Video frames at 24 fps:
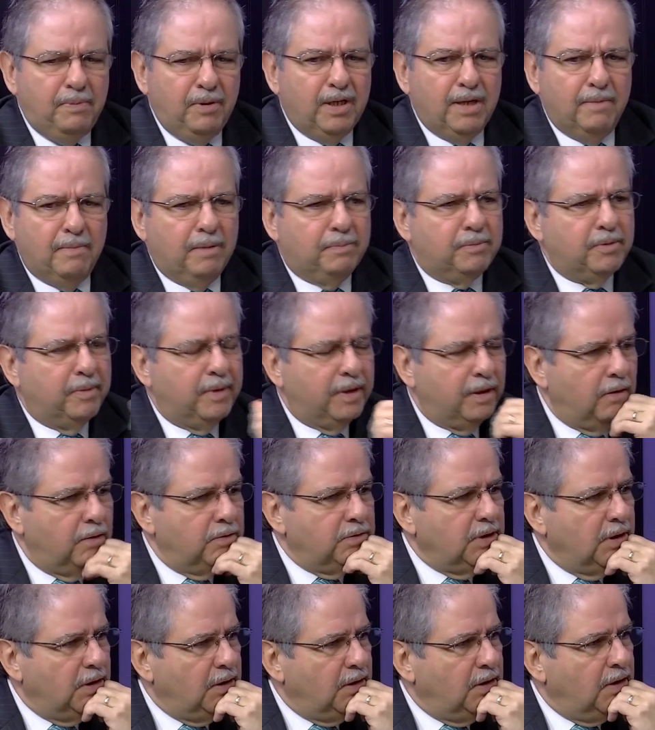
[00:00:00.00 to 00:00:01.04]
up to me and go,
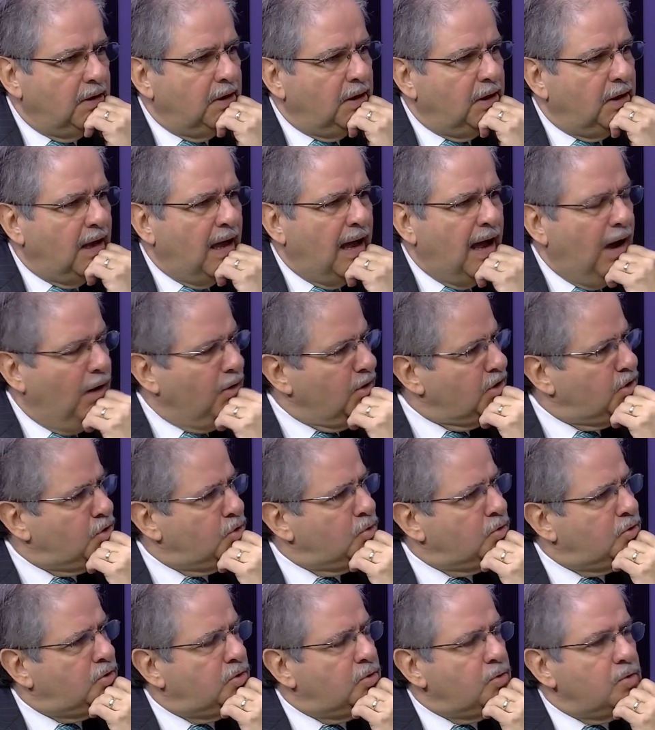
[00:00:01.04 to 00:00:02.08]
how did you
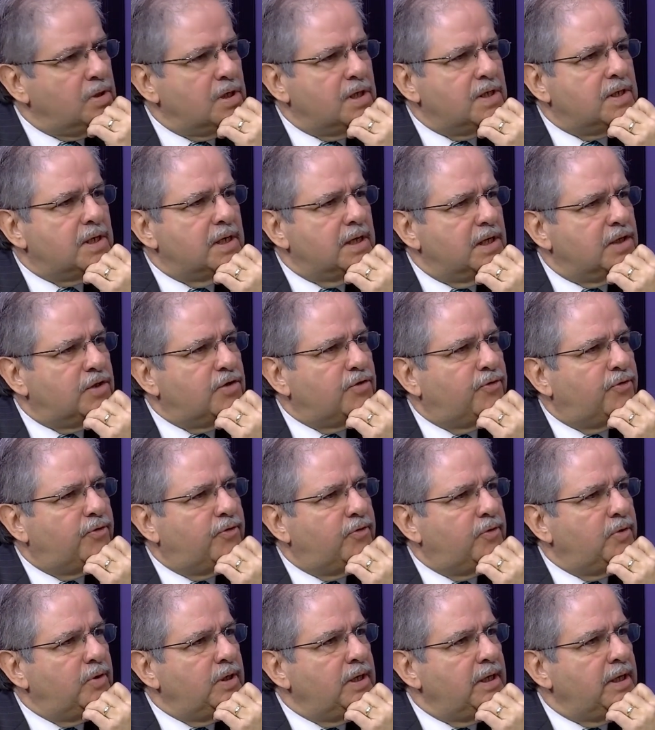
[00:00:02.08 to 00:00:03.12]
do this and it's
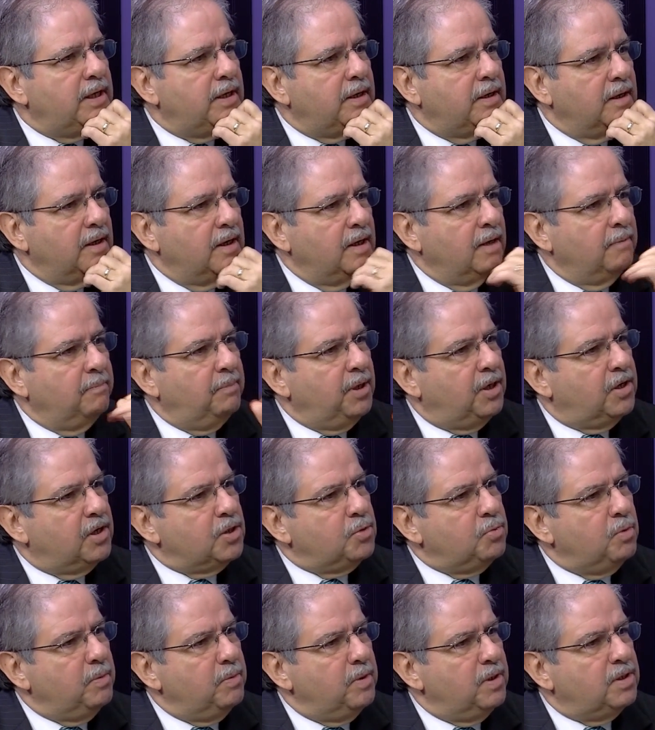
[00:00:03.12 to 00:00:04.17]
free? Because
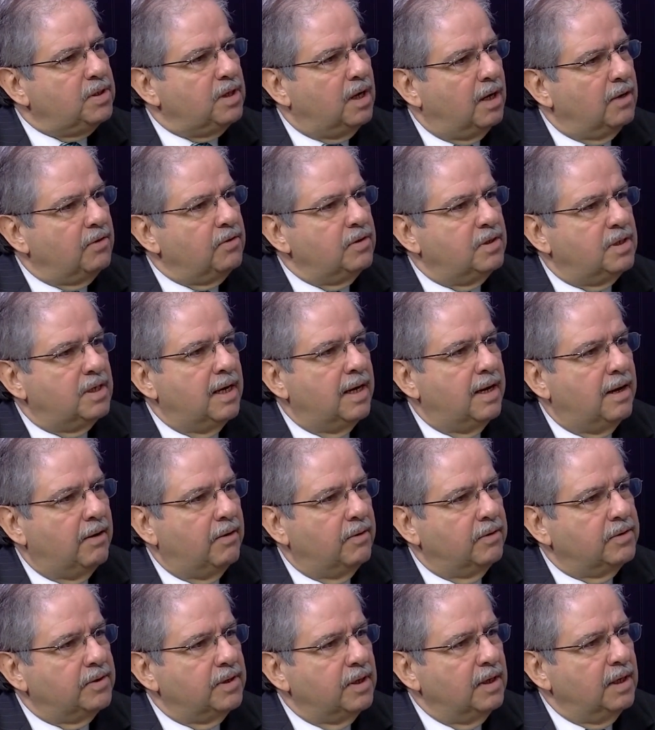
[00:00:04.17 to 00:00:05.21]
we went to other
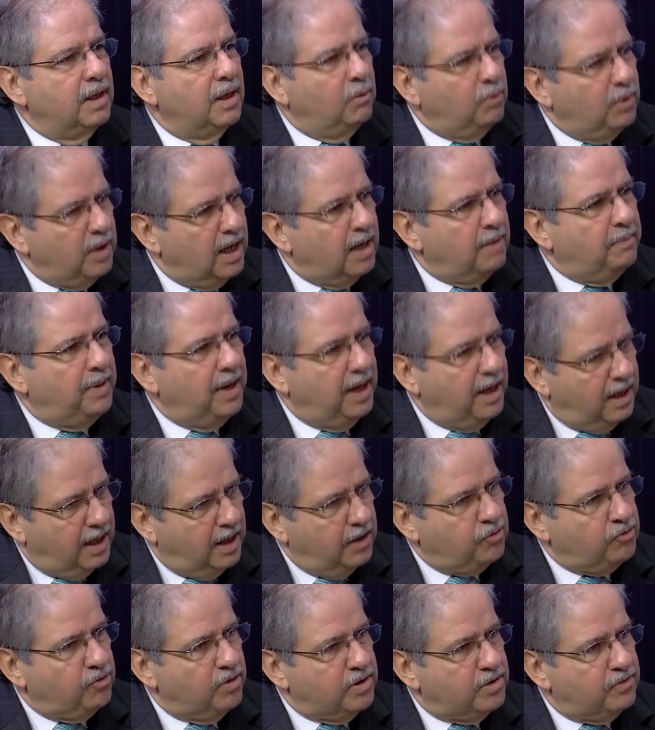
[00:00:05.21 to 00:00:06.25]
towns and we had to pay an
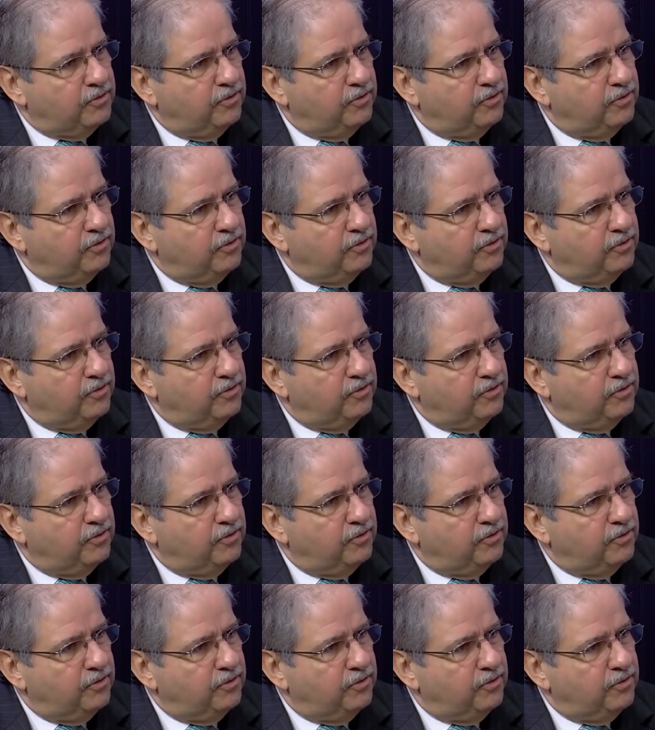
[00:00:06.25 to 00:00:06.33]
entrance fee.